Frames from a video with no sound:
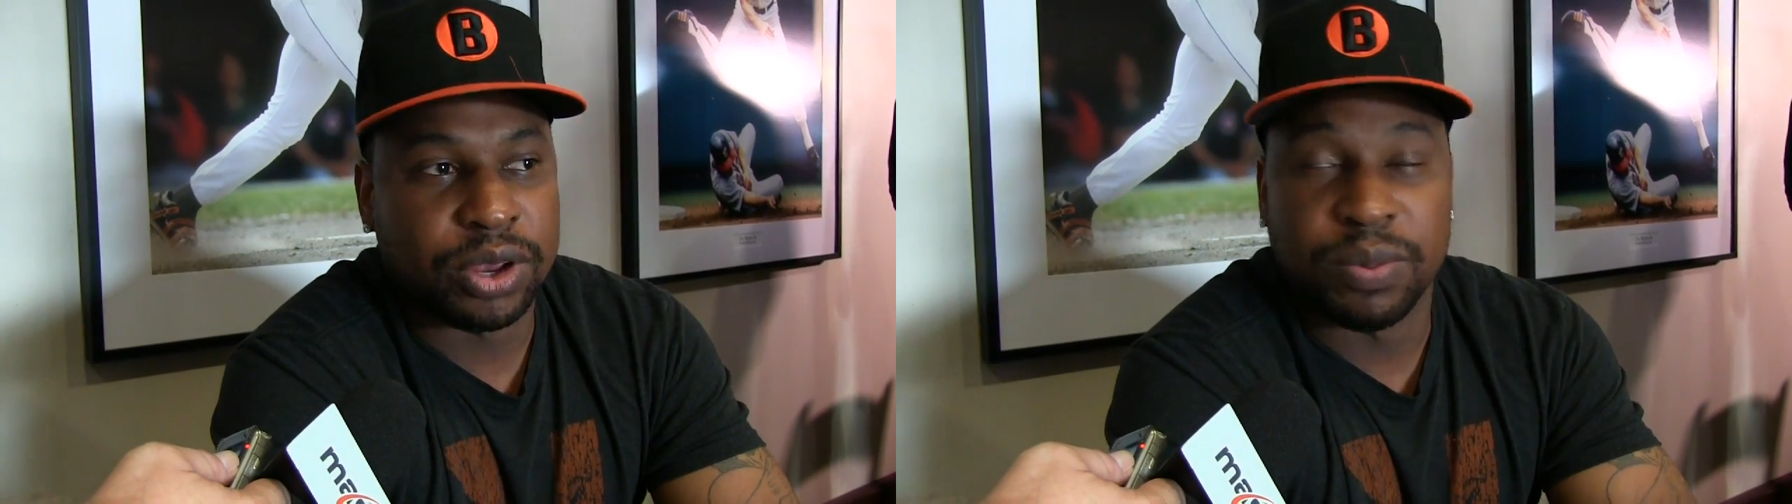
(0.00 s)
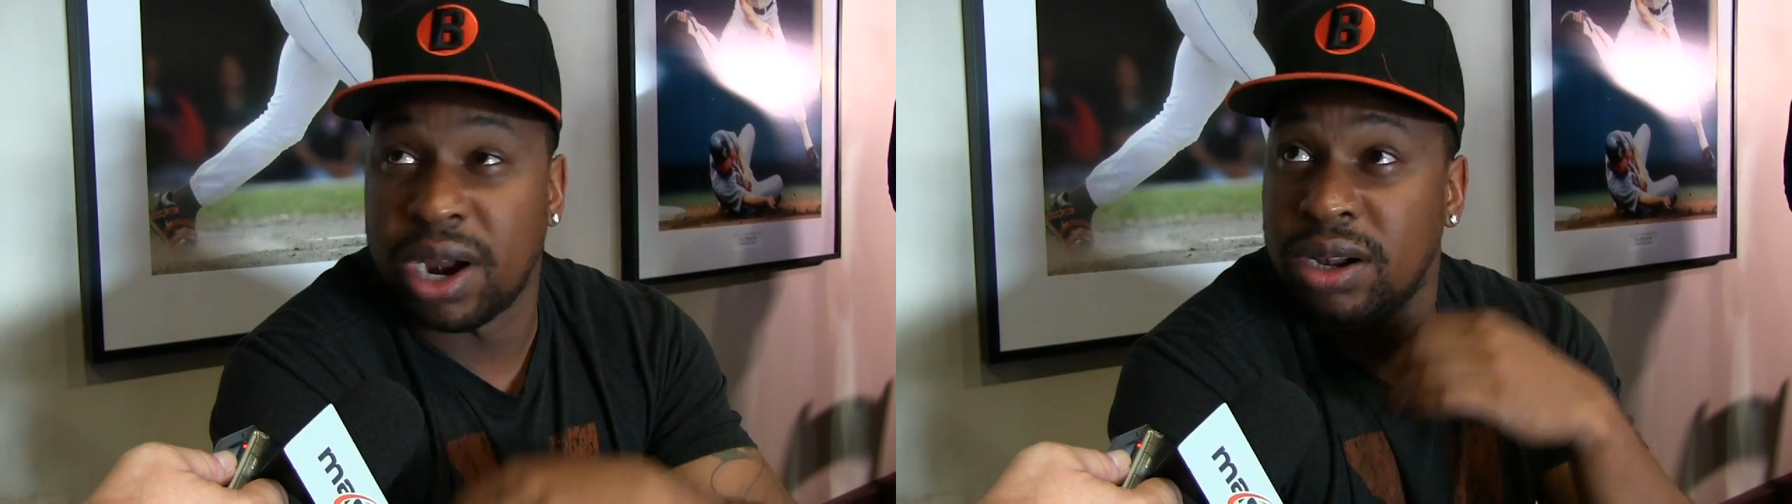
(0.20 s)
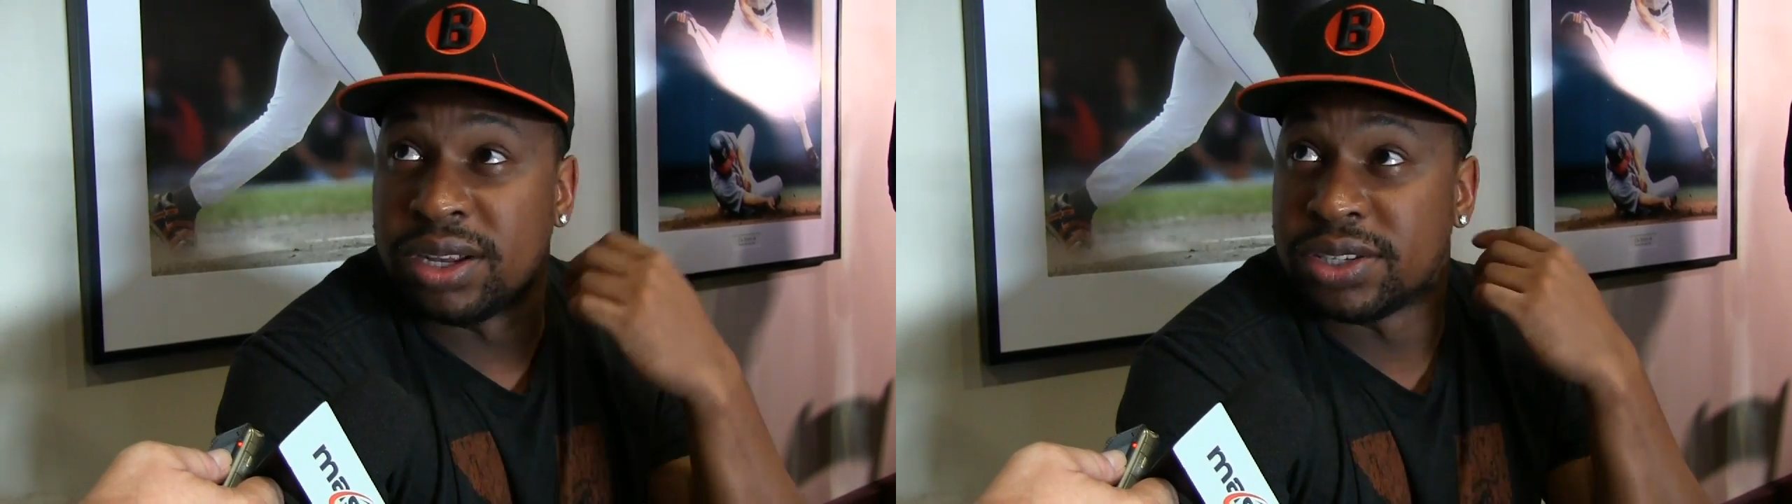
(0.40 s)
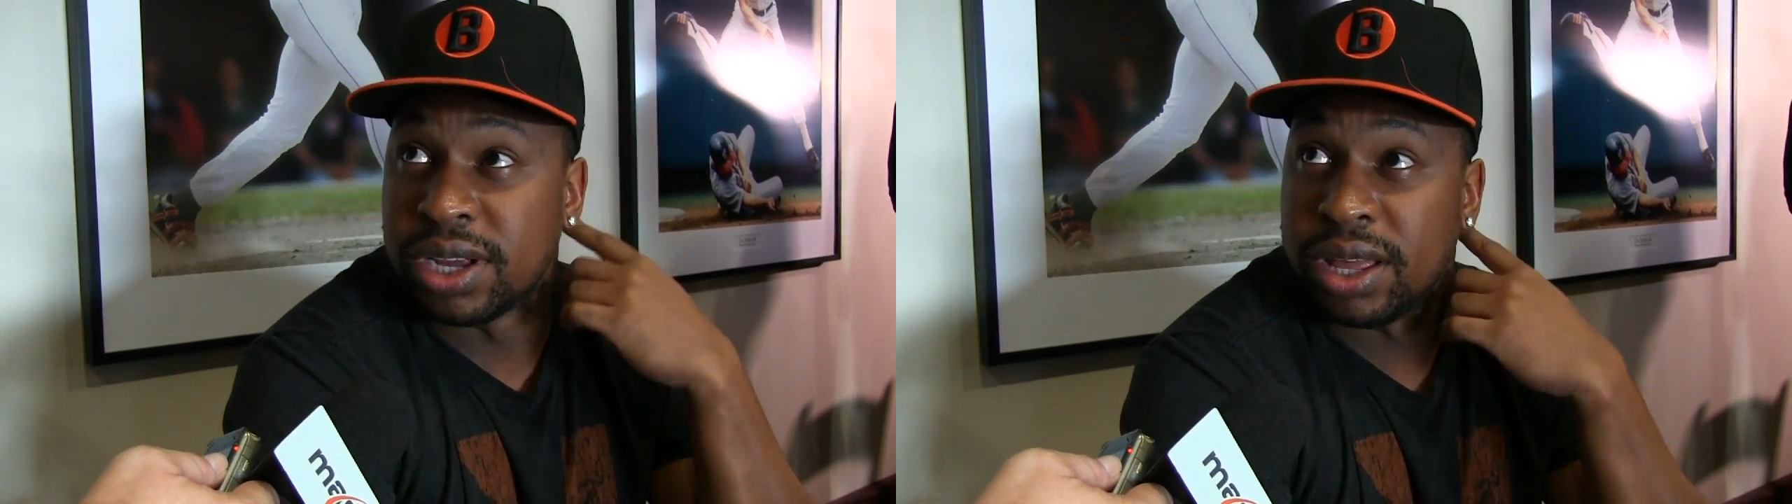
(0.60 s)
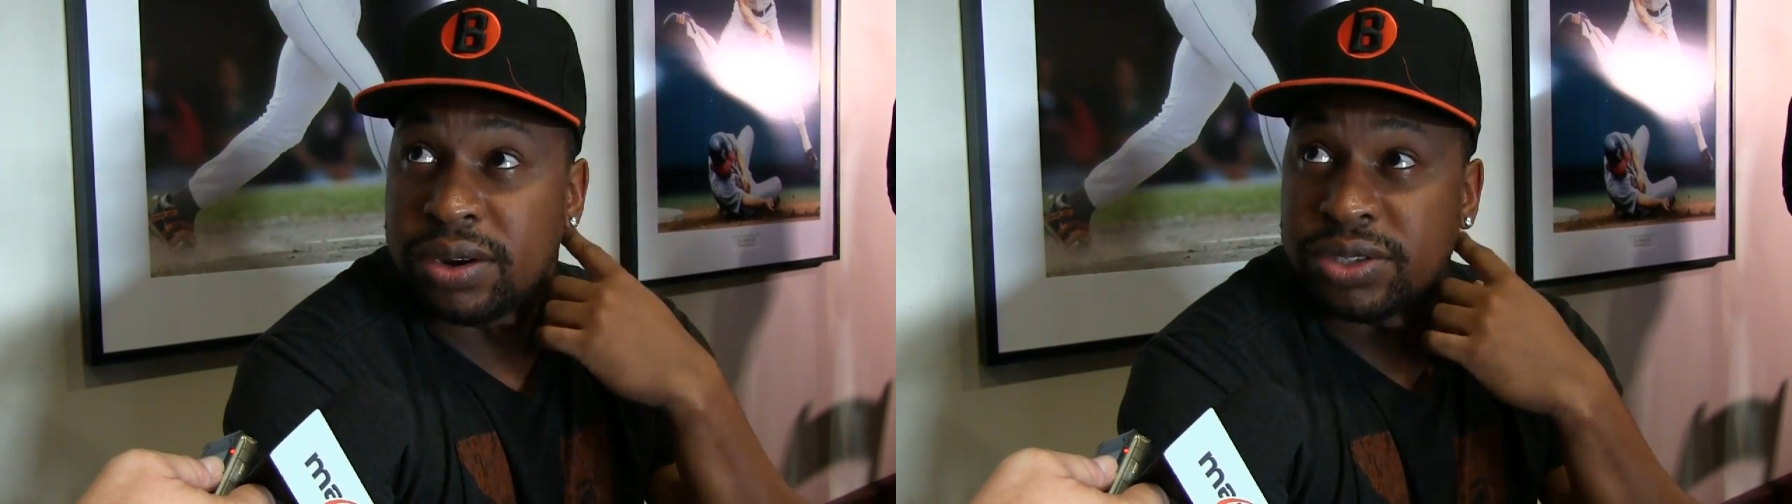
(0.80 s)
to the minor leagues
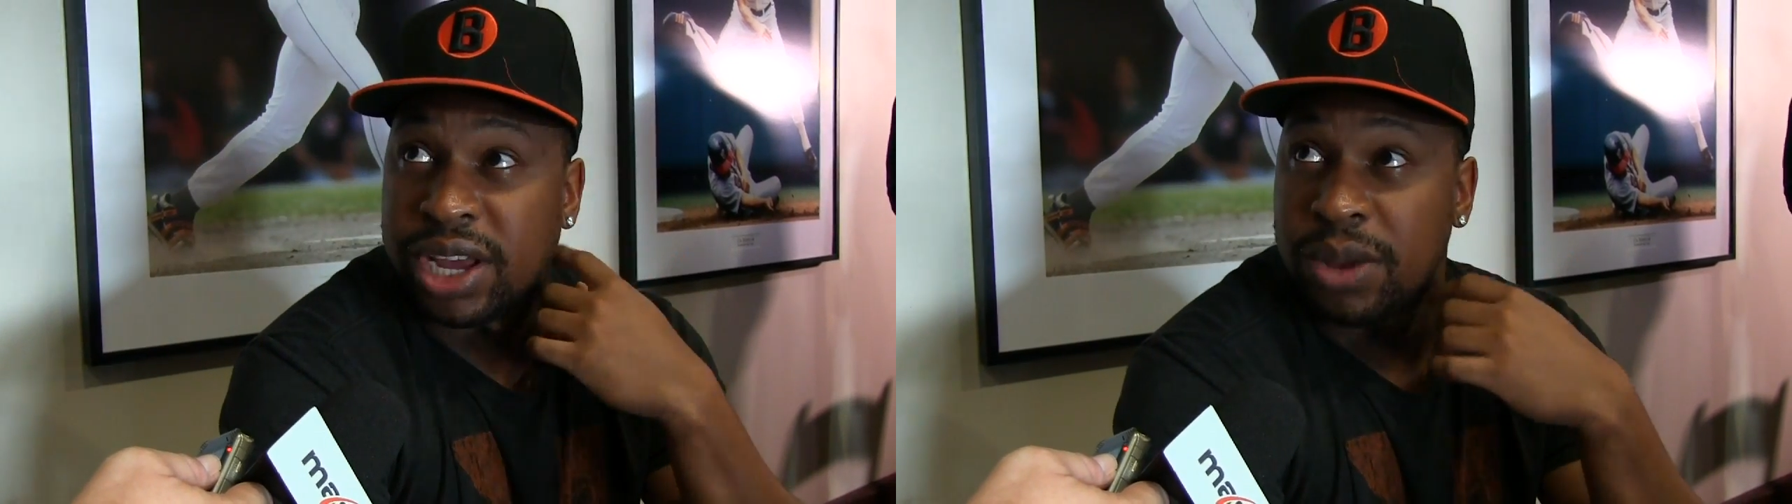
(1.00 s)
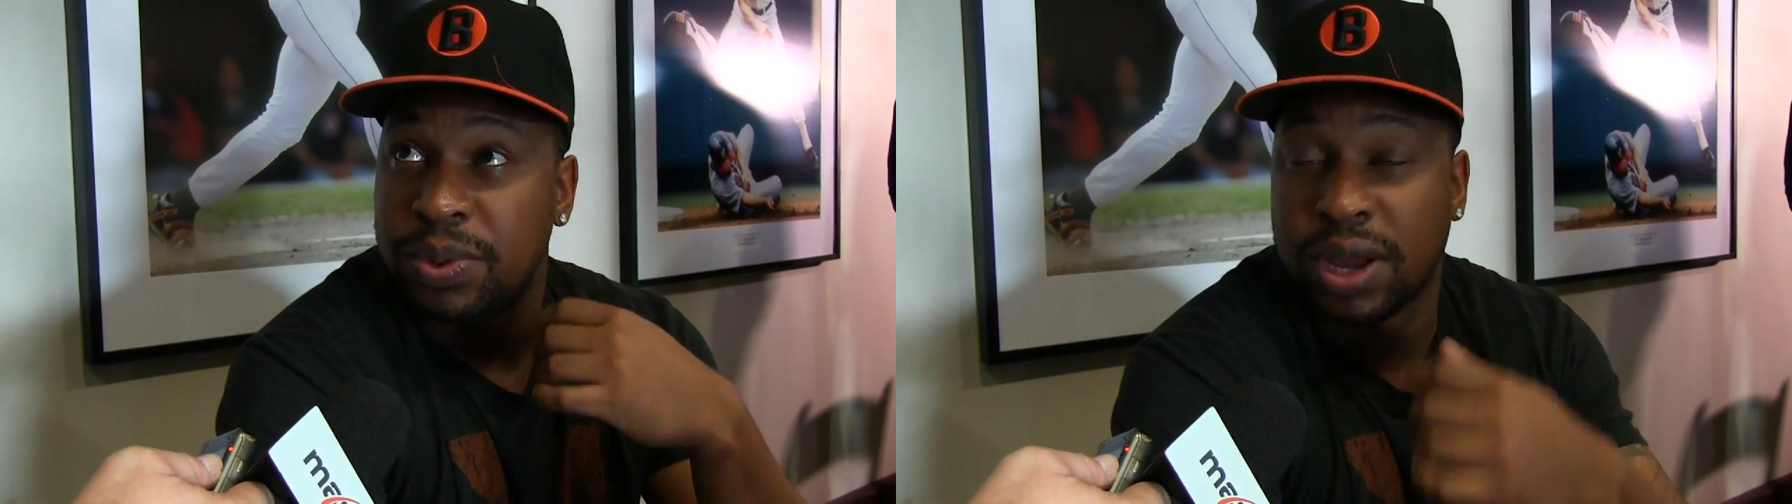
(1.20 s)
together in Tampa,